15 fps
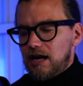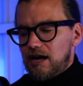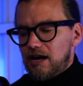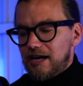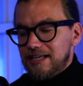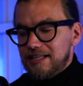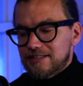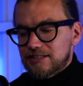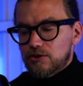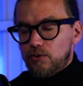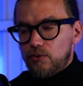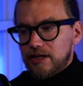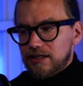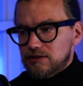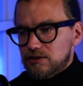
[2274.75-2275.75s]
it's
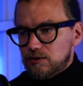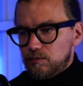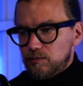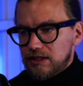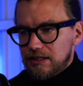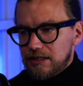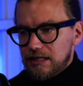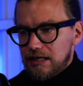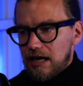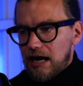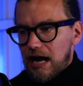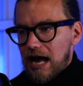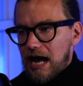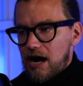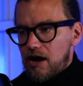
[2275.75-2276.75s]
going to be
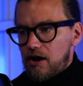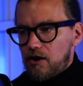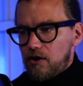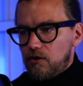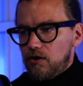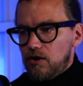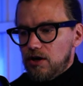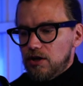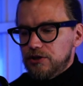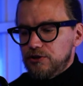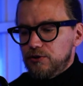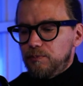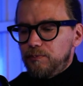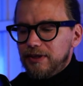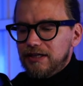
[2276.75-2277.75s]
how
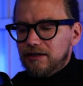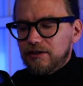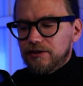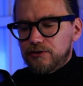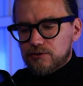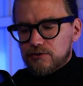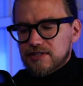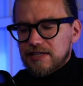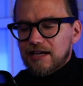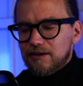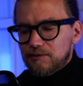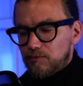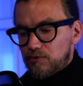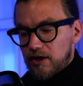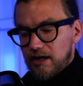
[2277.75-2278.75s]
you build your
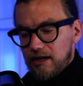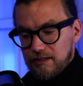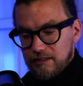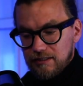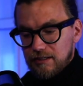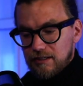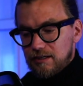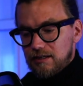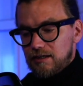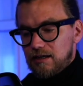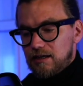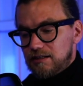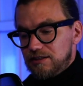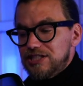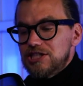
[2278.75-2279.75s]
second brain
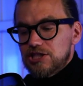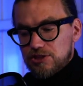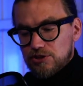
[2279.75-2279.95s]
and digital